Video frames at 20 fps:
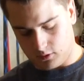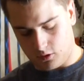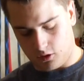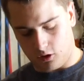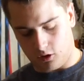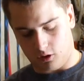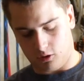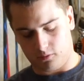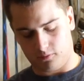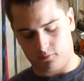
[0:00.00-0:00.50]

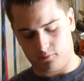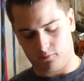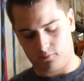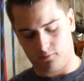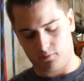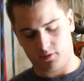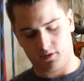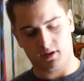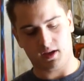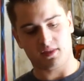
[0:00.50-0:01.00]
I'll
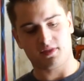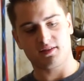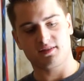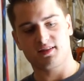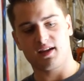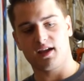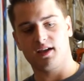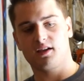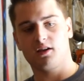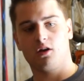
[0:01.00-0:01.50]
get the
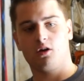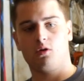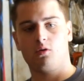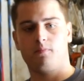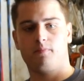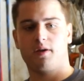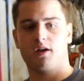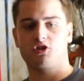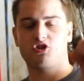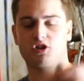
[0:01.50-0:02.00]

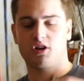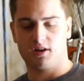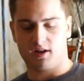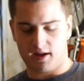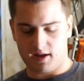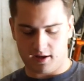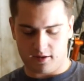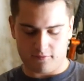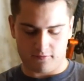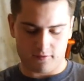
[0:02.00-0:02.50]
Senko, pinch it in
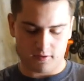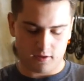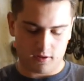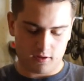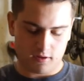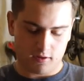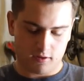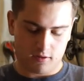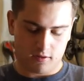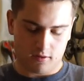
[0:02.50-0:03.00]
half,
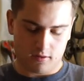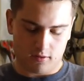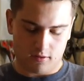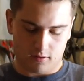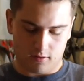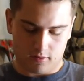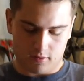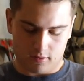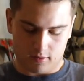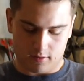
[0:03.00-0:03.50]

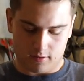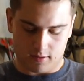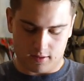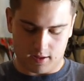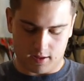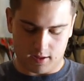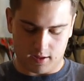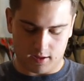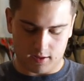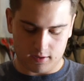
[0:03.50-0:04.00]
and
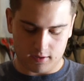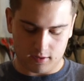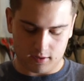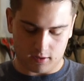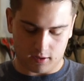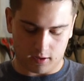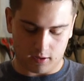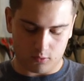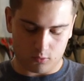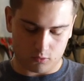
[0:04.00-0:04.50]
then
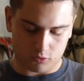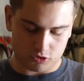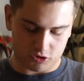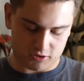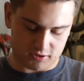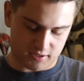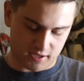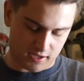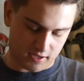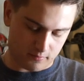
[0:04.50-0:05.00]
I will
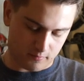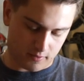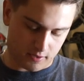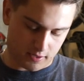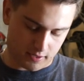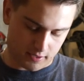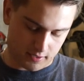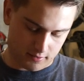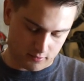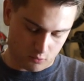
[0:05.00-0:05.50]
just take
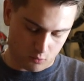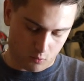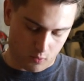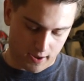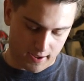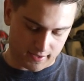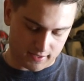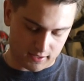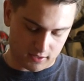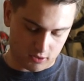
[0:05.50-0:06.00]
my
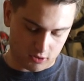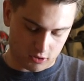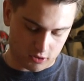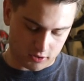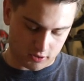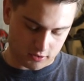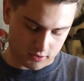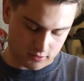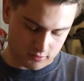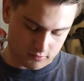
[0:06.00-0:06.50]
wacky
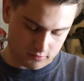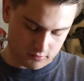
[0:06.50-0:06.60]
hook